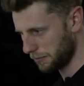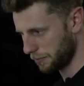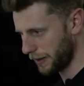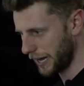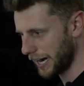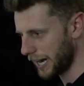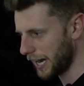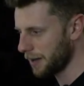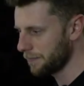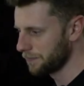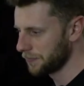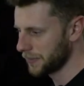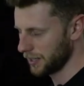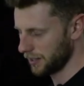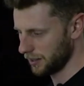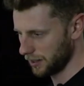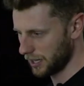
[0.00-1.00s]
better,
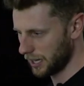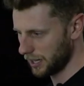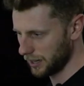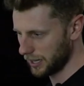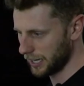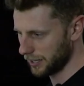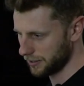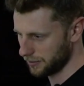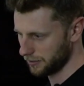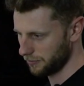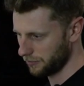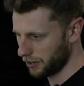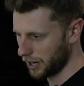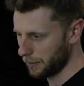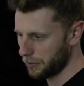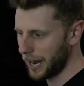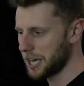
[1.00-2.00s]
a lot less
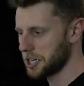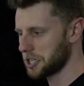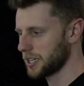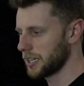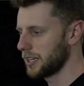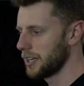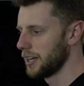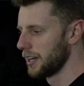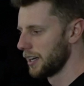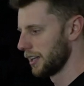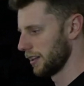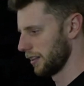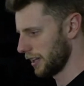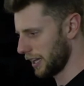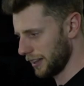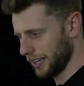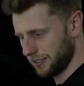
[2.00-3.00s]
vibration, a
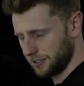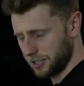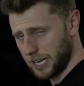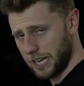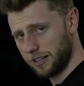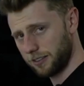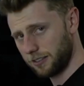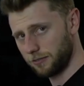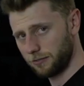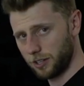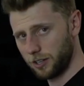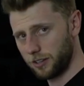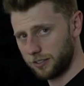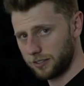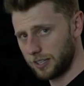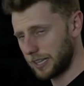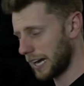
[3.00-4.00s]
lot less chance of
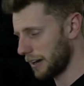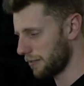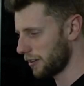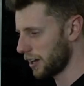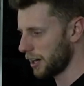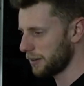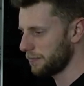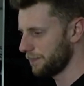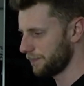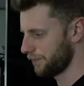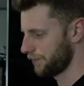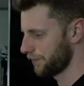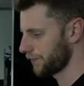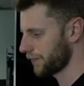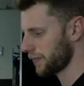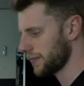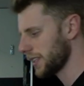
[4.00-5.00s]
losing that rod.
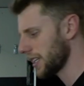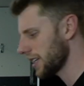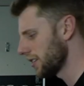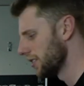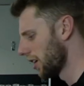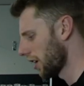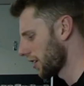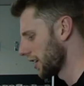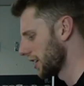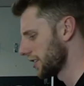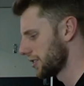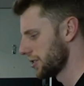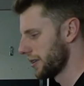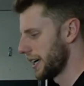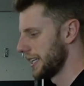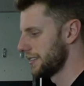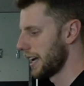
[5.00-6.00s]
Not going to do
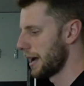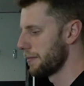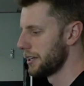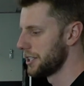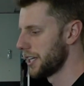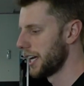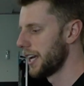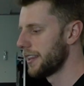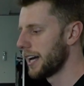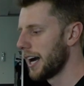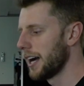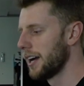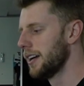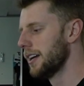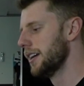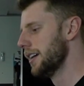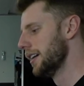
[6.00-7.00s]
any damage either.
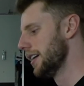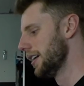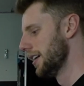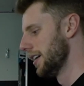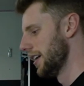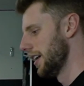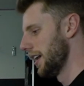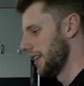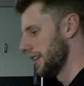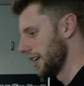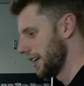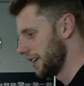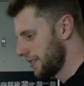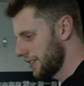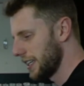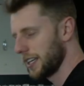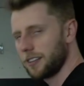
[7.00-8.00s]

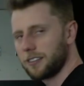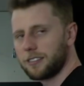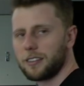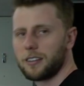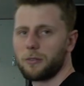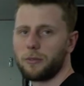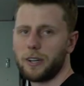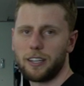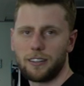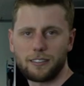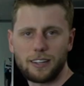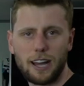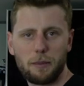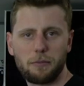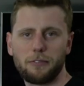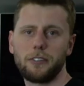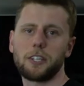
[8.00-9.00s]
These things, when you're
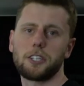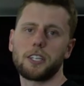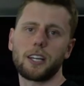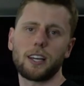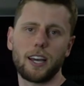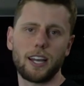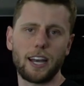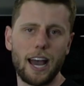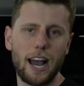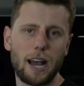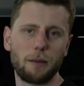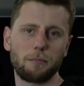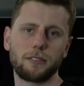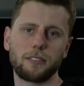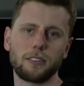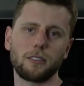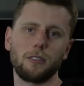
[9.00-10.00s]
snapper fishing, an
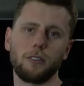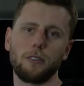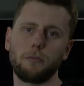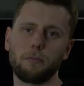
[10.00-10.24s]
absolute